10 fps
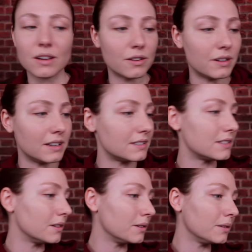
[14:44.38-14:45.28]
Alright,
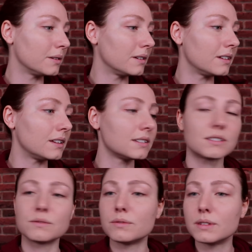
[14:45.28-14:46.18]
so
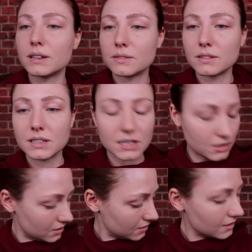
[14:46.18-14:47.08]
that's
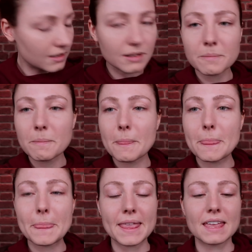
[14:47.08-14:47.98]
foundation.
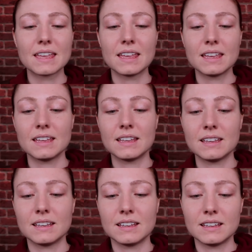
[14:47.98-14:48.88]

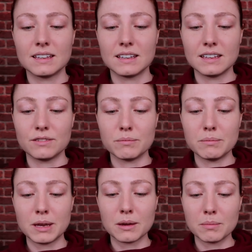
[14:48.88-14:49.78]
I have
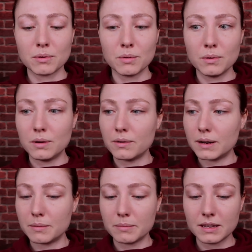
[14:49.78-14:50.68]
makeup all
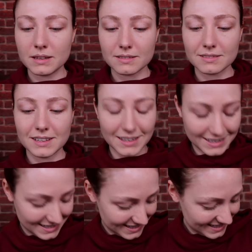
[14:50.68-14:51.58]
around me.
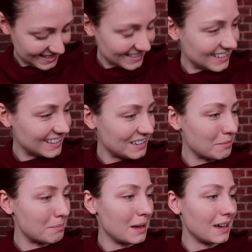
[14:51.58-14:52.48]
My
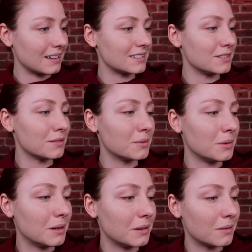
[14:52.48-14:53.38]
bag's just
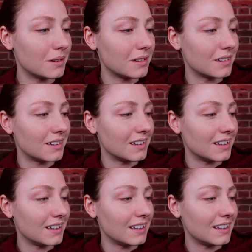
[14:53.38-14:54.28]
fallen over,
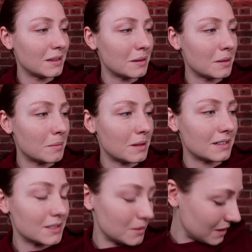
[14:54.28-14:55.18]
but
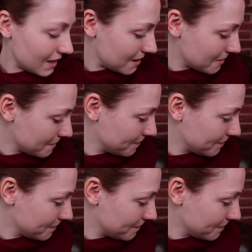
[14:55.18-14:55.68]
that's okay.